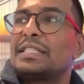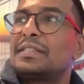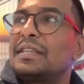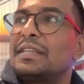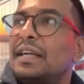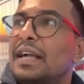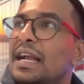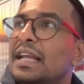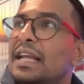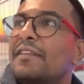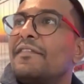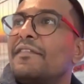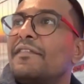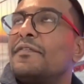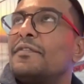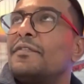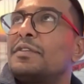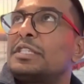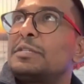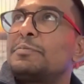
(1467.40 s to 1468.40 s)
the kind of
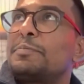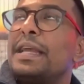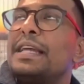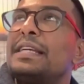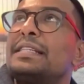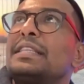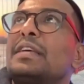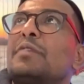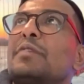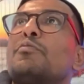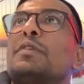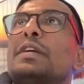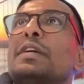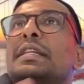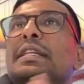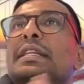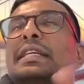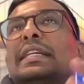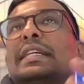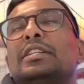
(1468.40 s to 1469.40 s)
space that we
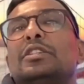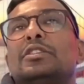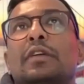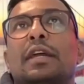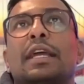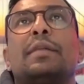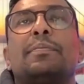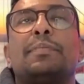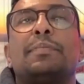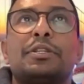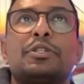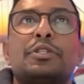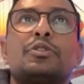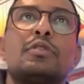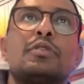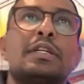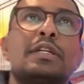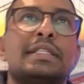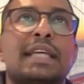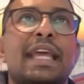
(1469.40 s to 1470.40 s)
need to help our
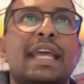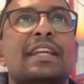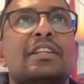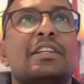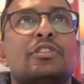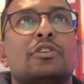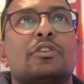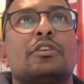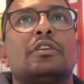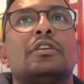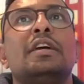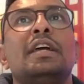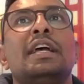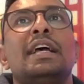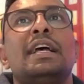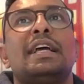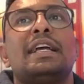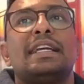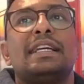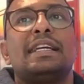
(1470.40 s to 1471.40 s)
students enter,
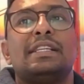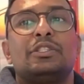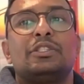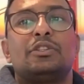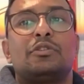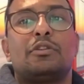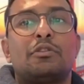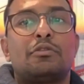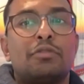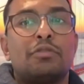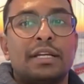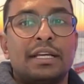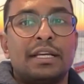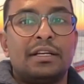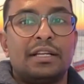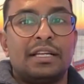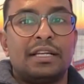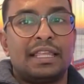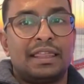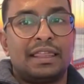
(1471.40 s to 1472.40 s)
is to
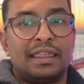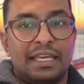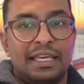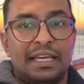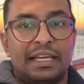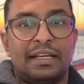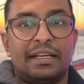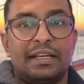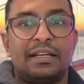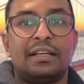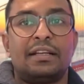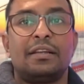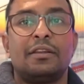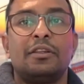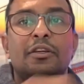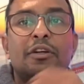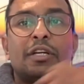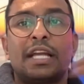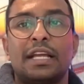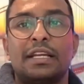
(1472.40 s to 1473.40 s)
critically think,
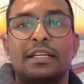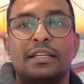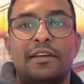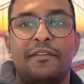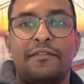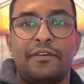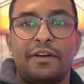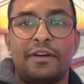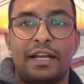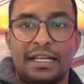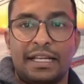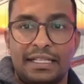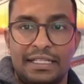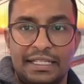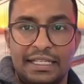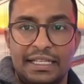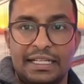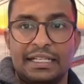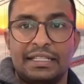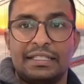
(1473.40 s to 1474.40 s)
look at different
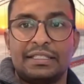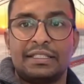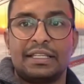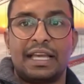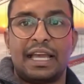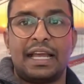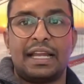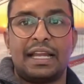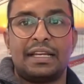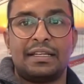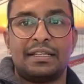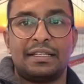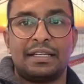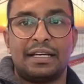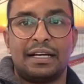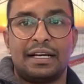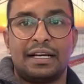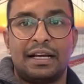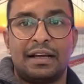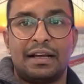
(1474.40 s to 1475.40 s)
ideas, and
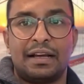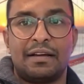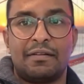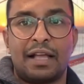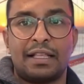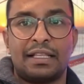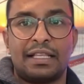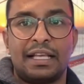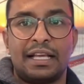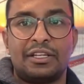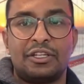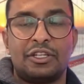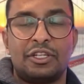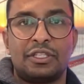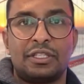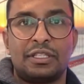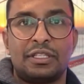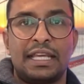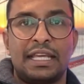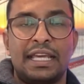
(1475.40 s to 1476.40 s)
rather than
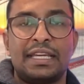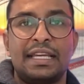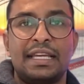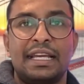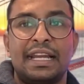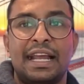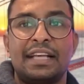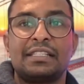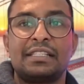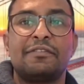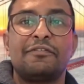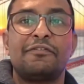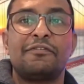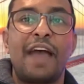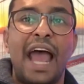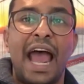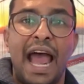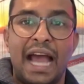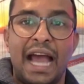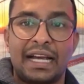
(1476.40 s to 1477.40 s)
just taking it as
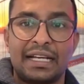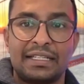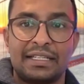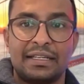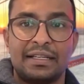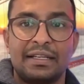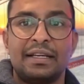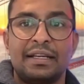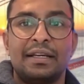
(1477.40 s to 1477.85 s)
fact,